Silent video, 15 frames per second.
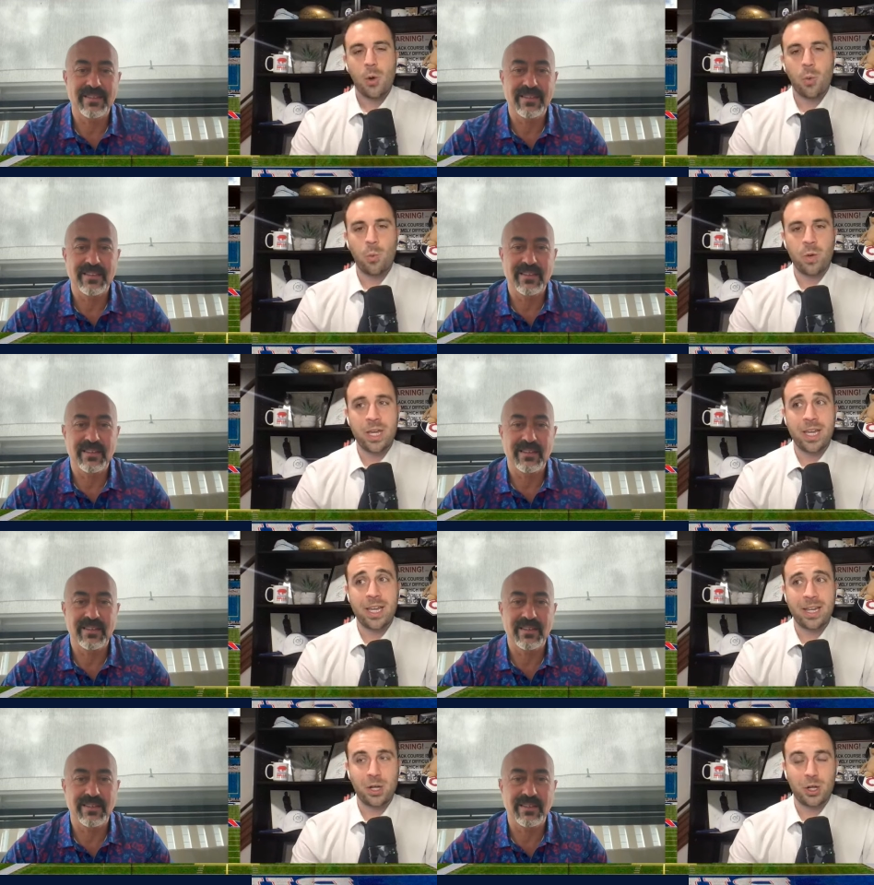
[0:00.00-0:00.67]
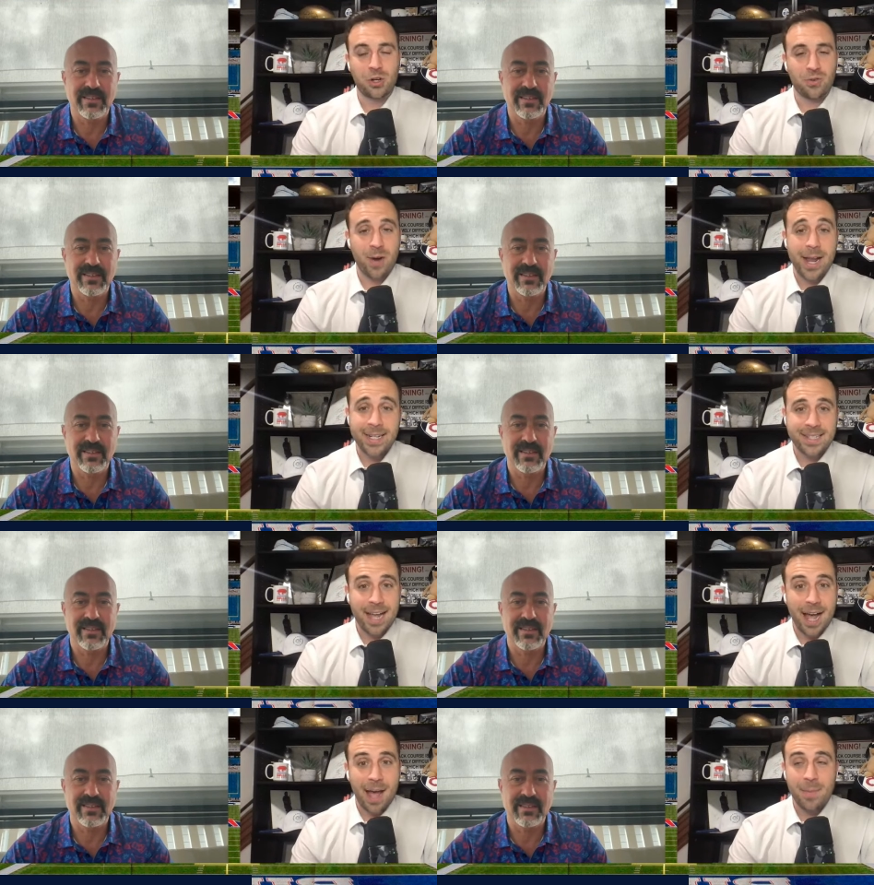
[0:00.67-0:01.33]
Speaker 1: We cranked
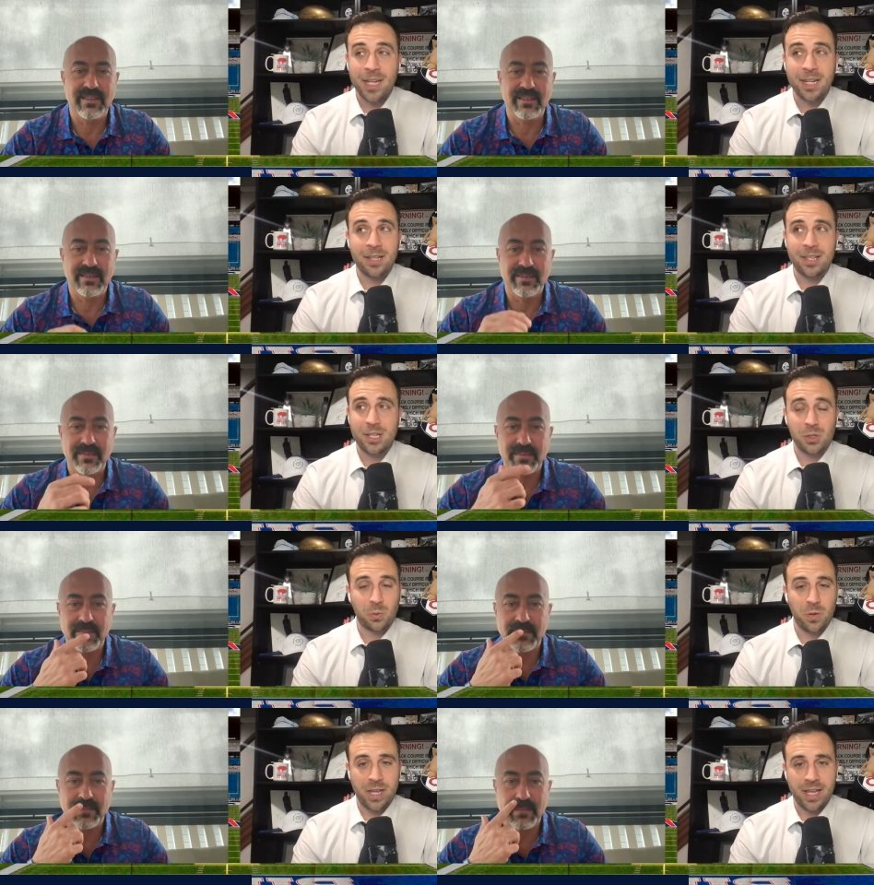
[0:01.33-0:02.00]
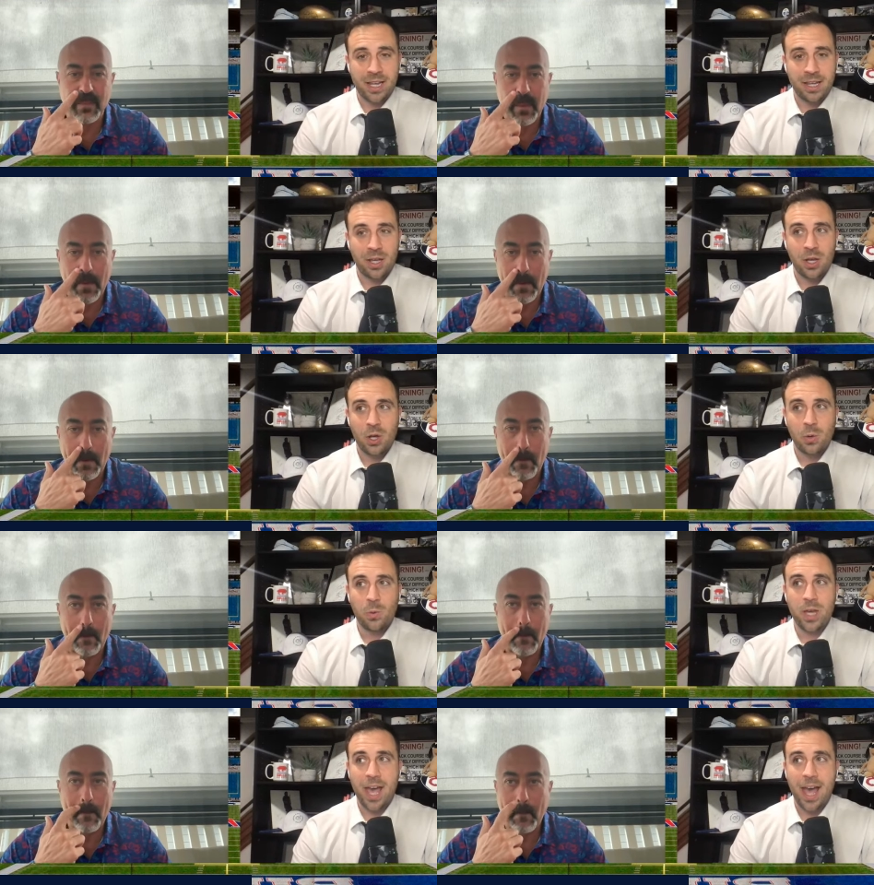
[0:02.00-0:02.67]
out. I mean, this week
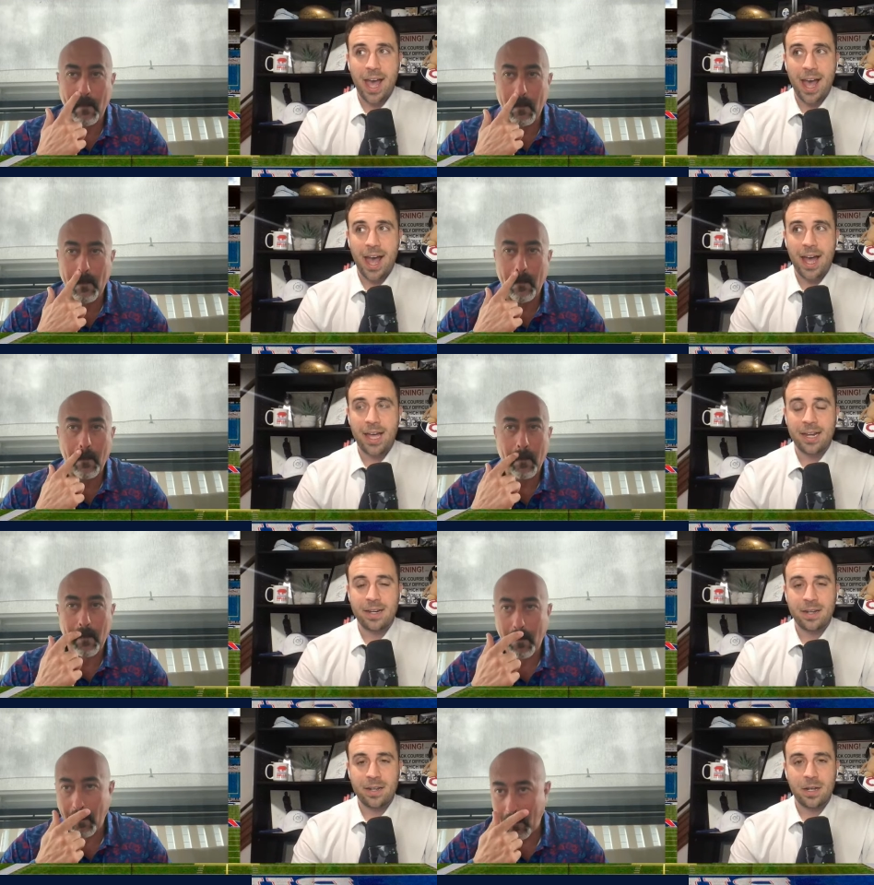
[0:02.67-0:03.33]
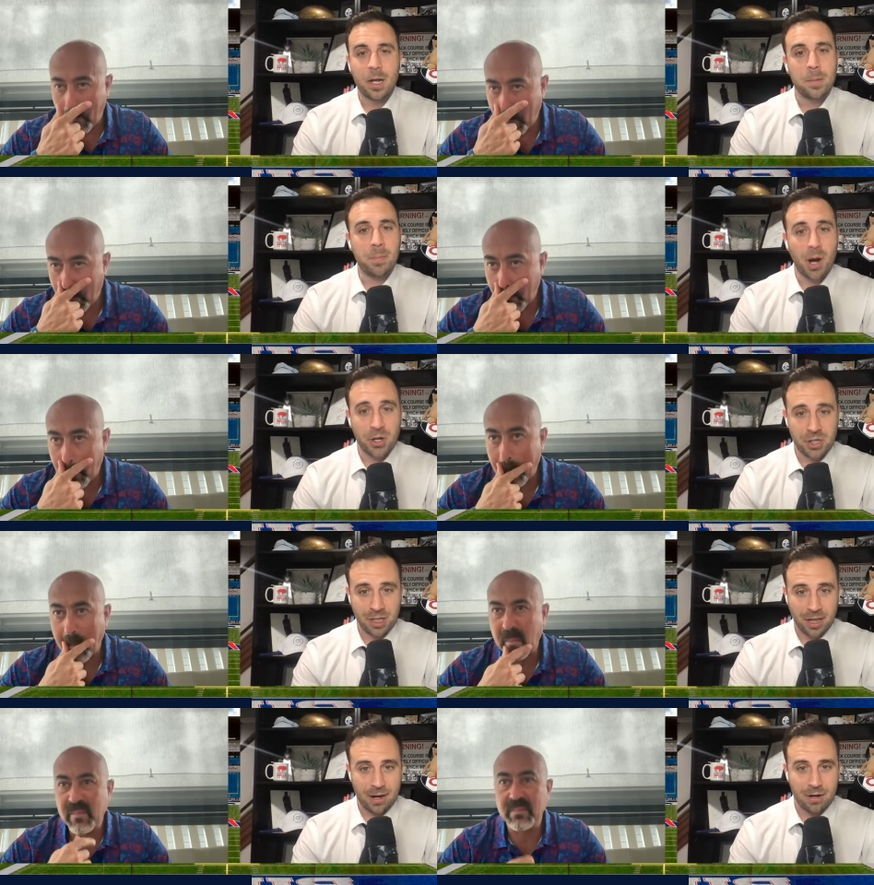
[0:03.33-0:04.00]
we had Mark
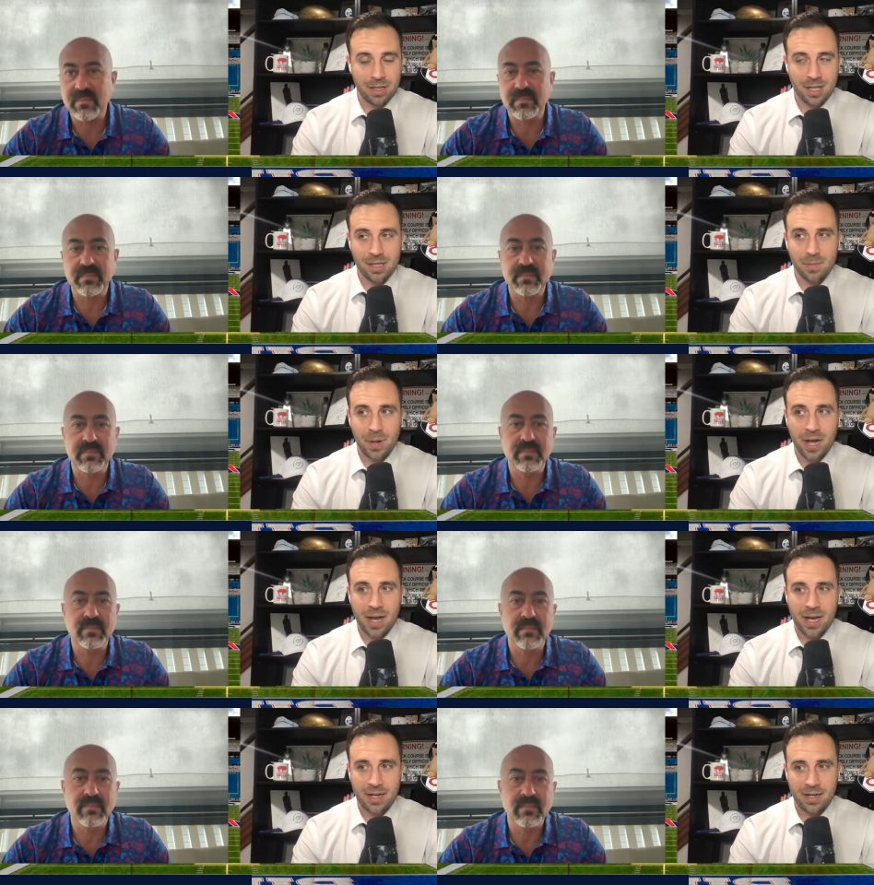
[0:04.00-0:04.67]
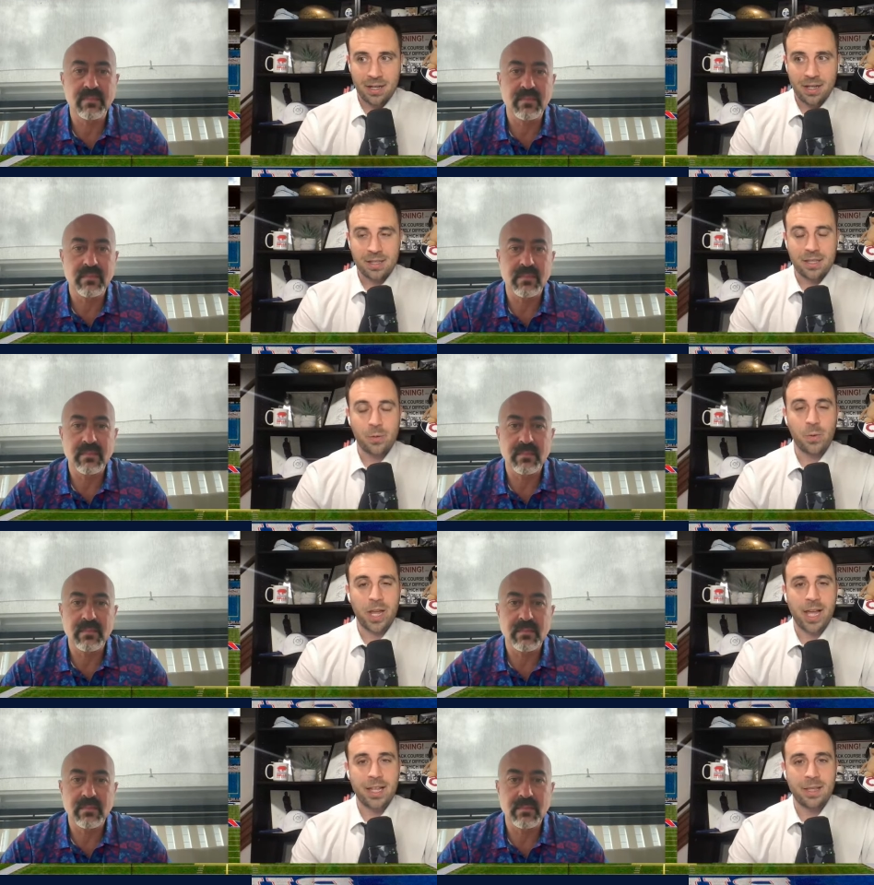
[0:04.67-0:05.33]
Schlereth on the pod. Then we
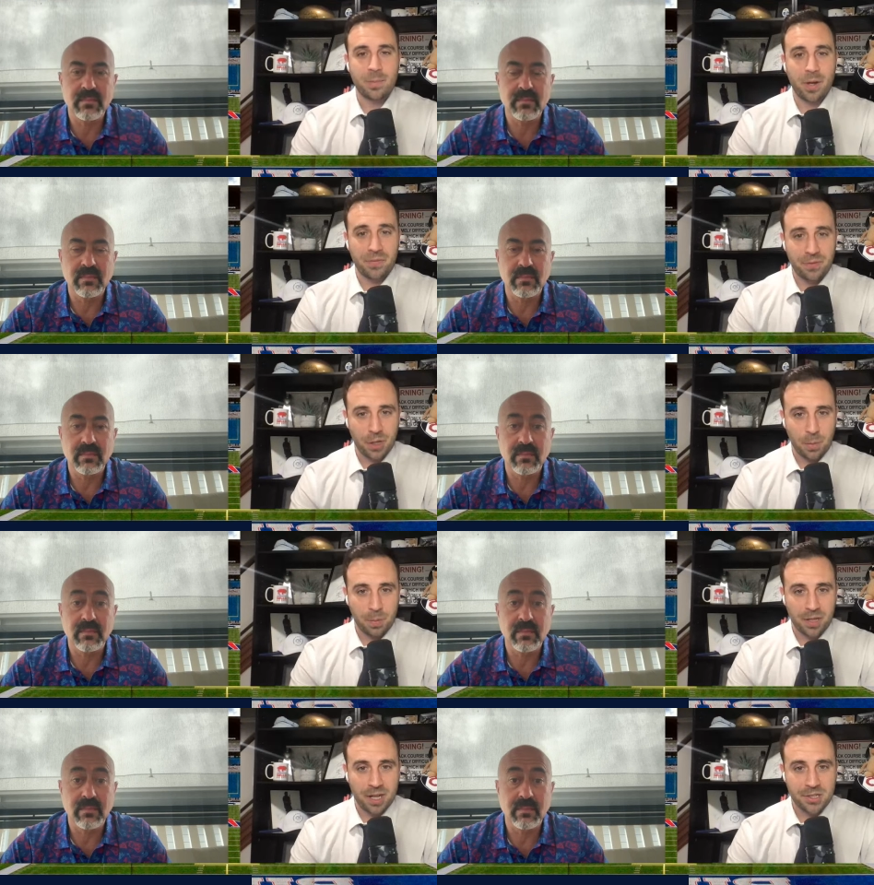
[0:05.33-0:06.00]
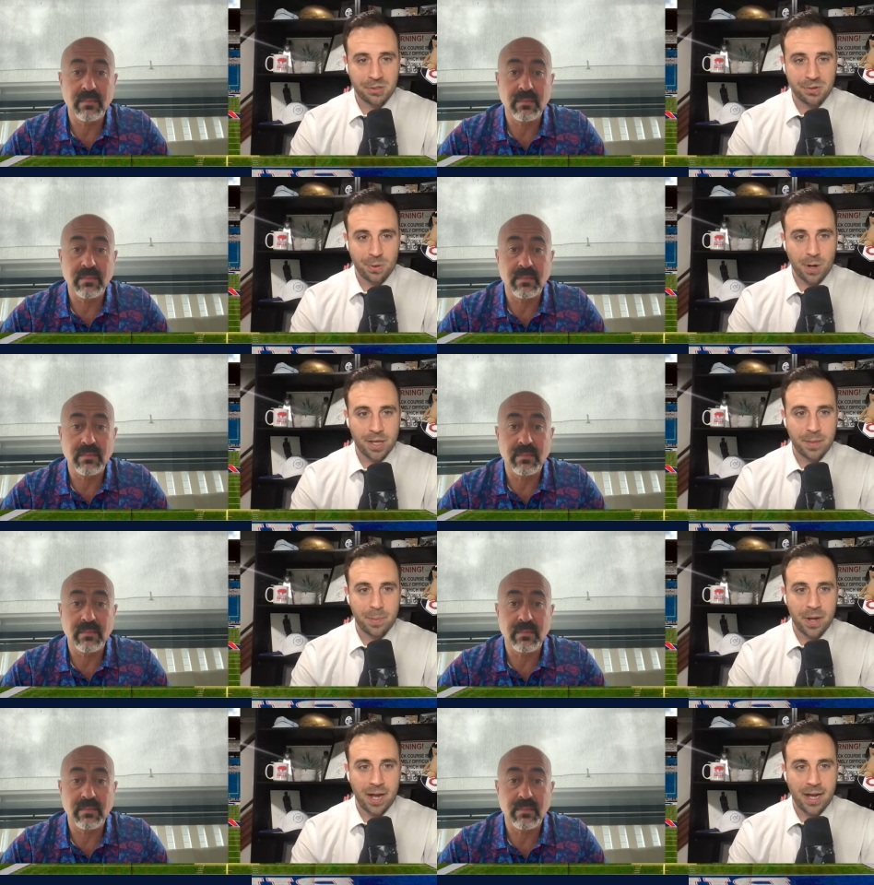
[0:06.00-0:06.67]
had the Buffalo Plus crew on the
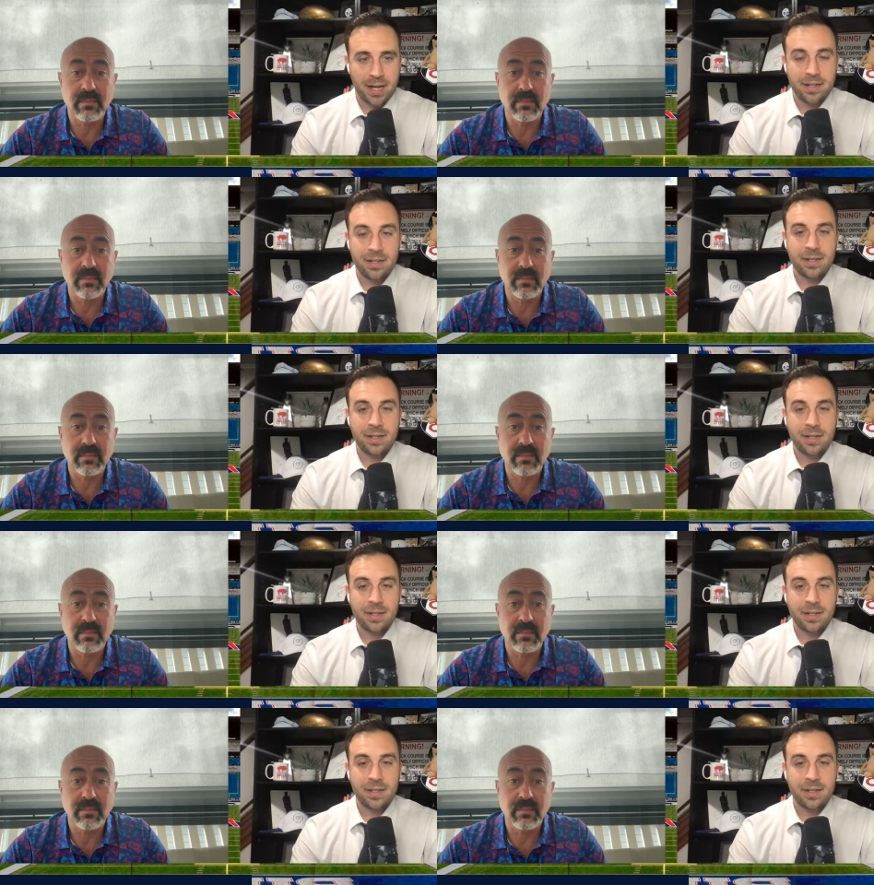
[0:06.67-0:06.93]
pod.